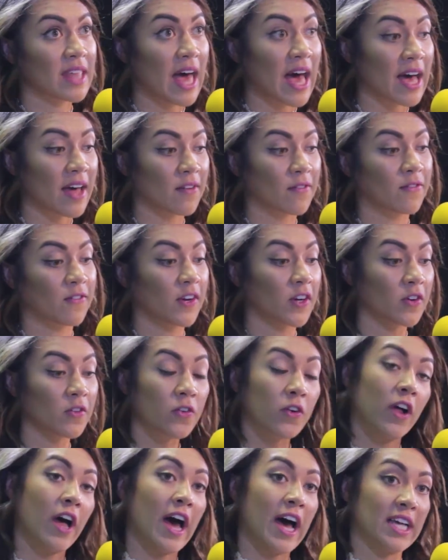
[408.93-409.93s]
that
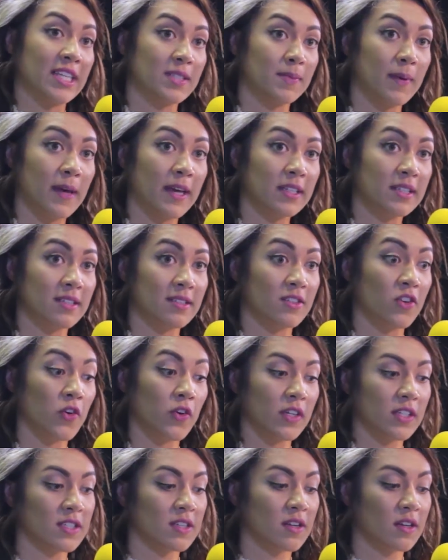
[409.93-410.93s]
fearful aspect is
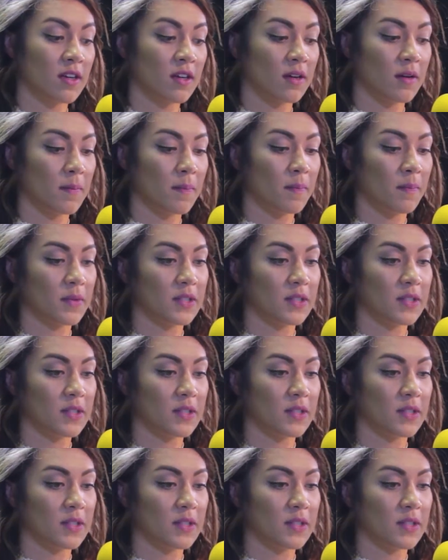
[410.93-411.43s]
going to